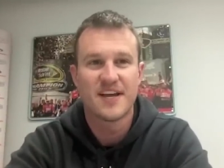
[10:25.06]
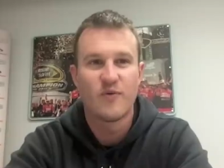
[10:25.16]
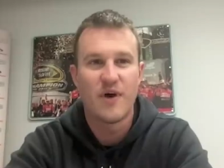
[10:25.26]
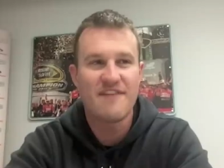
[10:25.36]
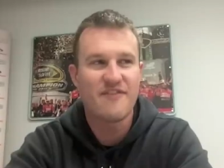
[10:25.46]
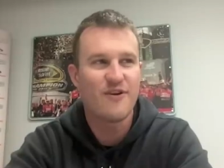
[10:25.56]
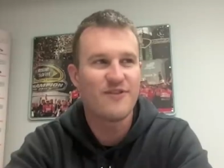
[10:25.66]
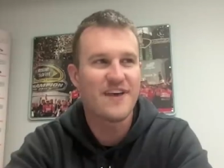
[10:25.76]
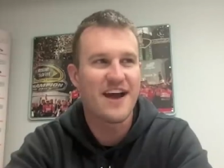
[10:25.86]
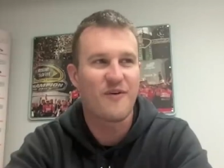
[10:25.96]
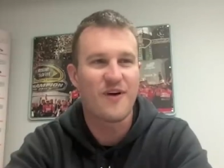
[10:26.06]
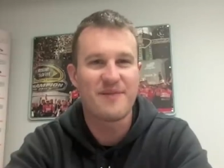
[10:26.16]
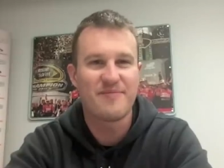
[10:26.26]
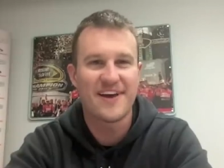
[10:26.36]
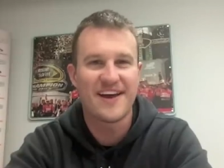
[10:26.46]
Well, I've heard that quite
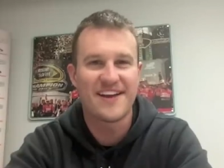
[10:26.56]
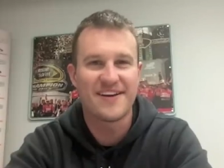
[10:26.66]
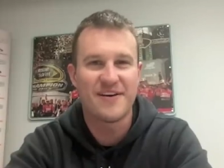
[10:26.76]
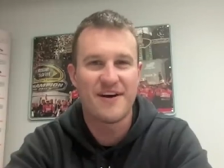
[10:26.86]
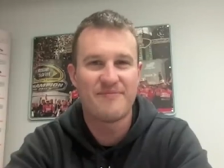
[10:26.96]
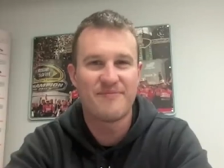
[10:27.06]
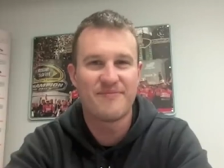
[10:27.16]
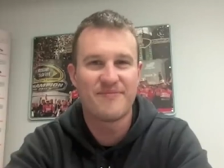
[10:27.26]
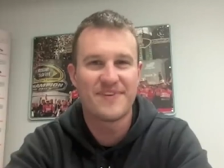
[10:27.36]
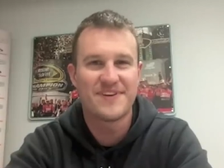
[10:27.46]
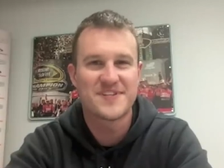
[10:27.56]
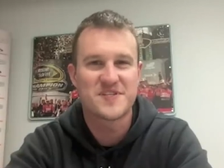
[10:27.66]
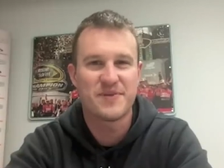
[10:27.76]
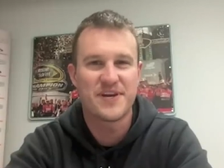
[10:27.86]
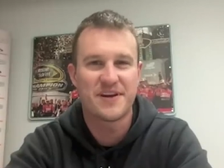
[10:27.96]
a bit. You know, he's, he's
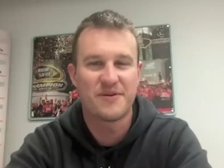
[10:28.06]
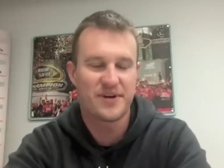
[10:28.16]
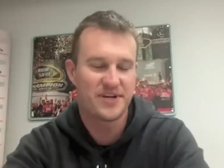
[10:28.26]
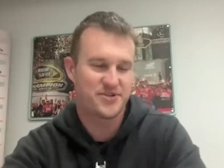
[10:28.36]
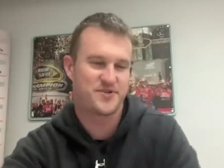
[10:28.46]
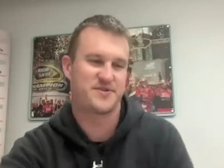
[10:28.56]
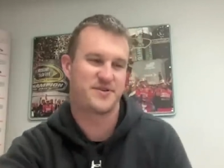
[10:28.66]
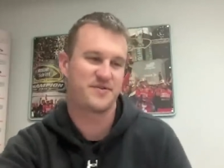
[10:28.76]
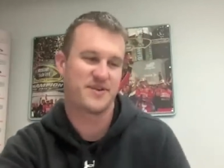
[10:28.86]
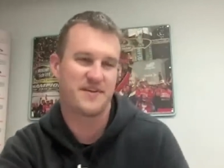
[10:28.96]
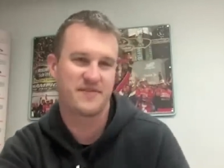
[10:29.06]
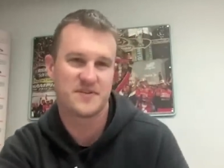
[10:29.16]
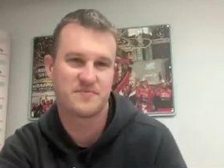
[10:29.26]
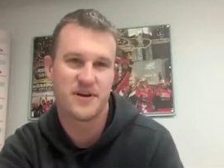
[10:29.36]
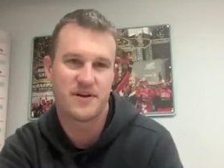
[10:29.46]
rubbing off. on you know, yeah.
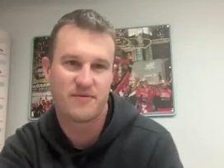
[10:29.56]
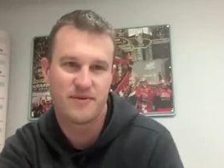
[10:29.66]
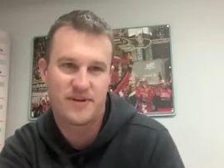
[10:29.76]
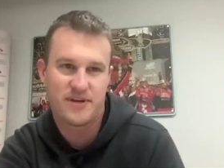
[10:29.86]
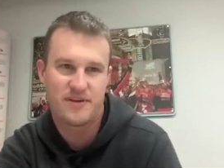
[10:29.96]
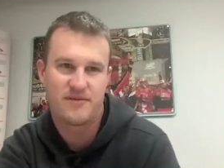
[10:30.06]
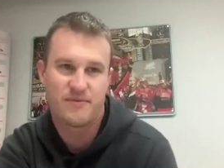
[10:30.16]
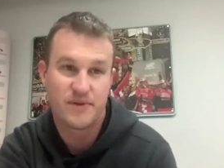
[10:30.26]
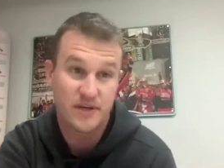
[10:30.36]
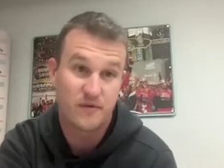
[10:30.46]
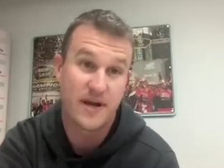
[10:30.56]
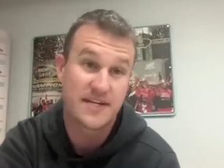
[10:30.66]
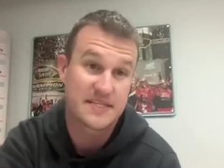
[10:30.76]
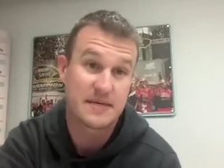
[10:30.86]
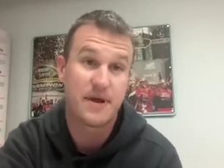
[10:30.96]
Kevin's been a really, really
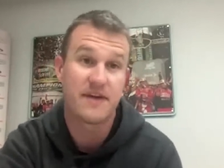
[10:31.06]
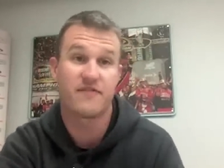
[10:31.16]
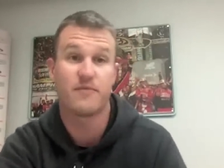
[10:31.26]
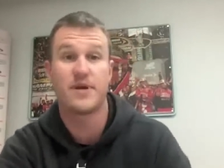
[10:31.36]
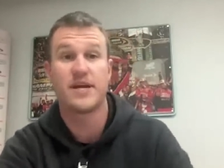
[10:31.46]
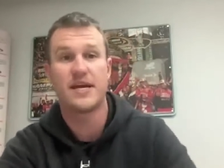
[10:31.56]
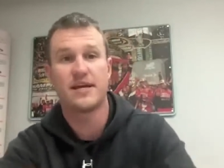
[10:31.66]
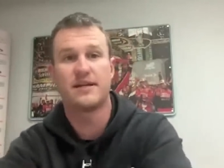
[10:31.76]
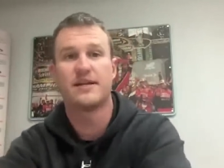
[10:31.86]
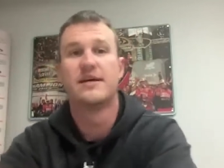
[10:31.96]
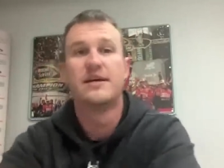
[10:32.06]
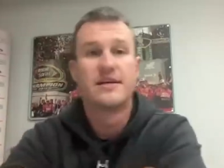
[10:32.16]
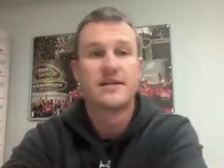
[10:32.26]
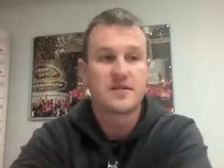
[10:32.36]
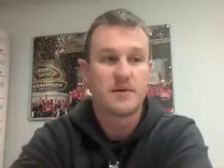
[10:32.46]
great teammate for me, and
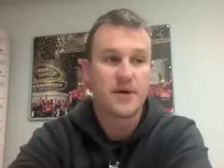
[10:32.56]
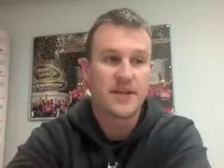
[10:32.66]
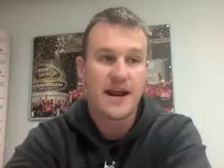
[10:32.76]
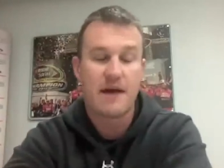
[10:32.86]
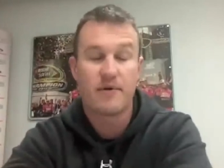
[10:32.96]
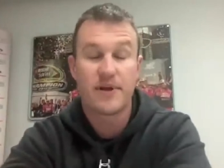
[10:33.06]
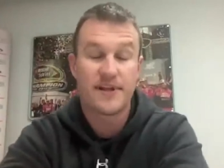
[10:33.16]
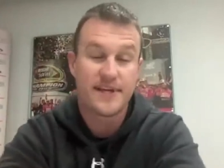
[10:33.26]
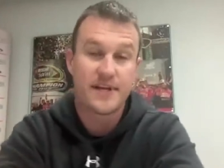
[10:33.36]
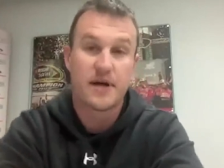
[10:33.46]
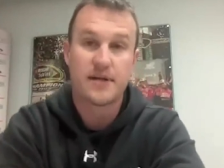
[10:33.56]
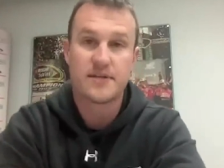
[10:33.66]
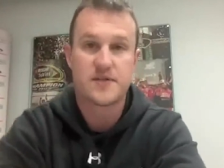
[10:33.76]
somebody that I really lean on.